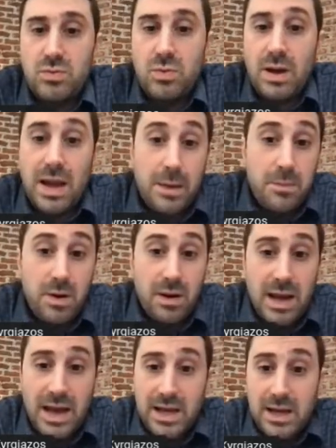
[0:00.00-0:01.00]
label
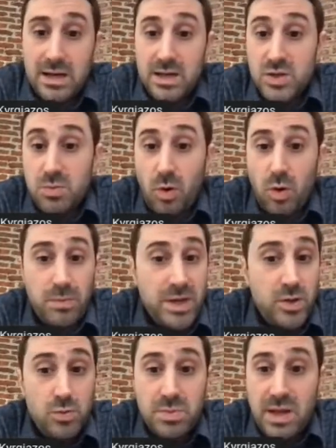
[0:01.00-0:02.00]
like small,
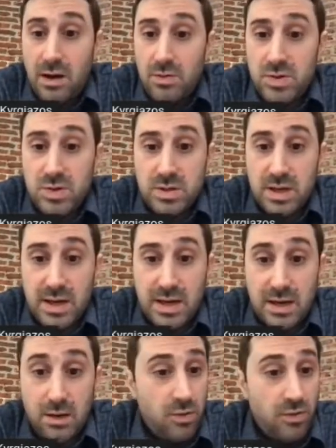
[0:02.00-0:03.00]
medium towns
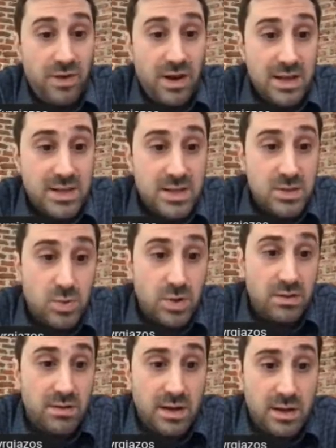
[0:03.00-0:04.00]
or villages with